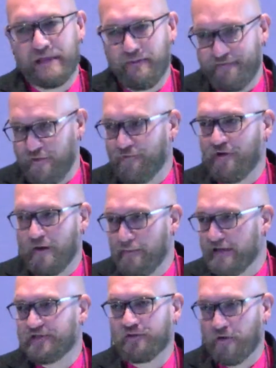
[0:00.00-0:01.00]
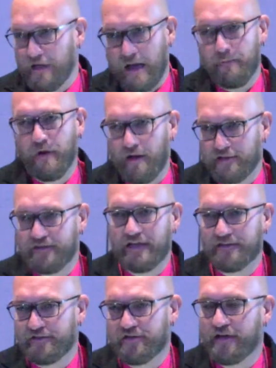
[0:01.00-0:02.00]
of you have heard my story, and I
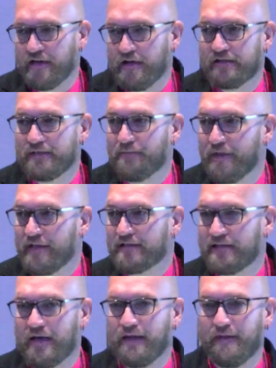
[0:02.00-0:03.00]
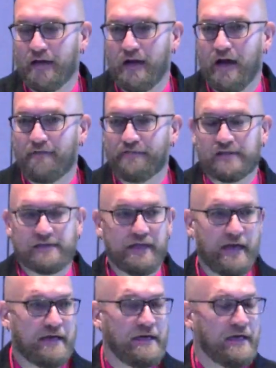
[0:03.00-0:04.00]
apologize because you're going to hear some things that I often
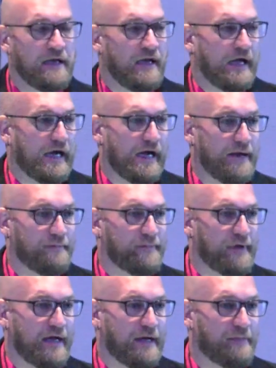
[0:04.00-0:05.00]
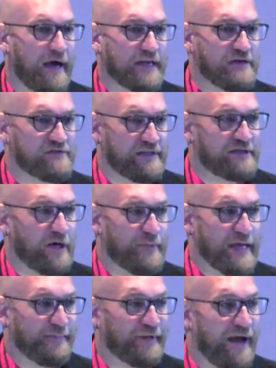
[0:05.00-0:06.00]
say. I used to tell
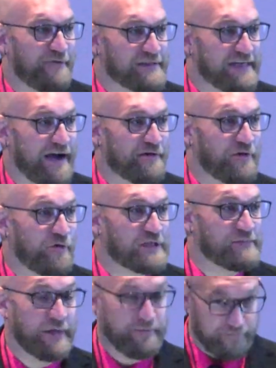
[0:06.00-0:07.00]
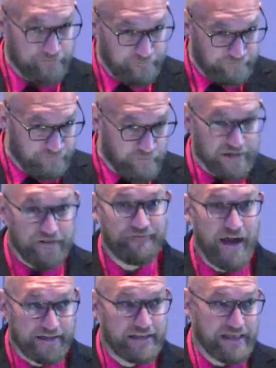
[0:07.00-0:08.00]
people I was an outdoorsman, but the
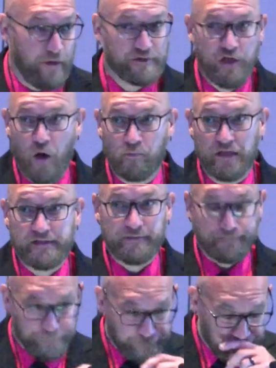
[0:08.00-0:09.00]
fact is I was homeless.